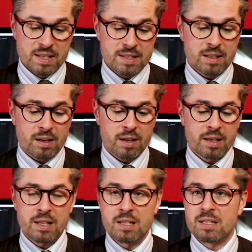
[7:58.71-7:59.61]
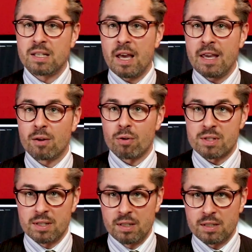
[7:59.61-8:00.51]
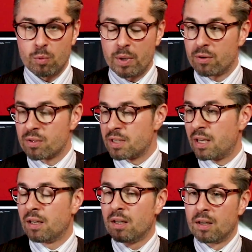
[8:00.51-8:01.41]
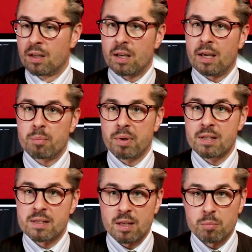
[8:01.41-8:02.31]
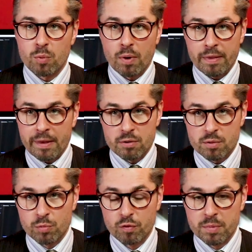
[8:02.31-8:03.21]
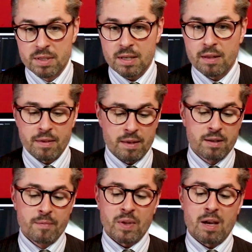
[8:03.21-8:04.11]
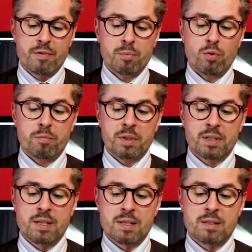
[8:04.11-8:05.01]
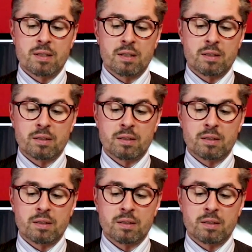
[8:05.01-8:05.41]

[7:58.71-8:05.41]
It's not like ETA or Zilita, where you say, hey, please send me 1,000 movements, and then every movement is in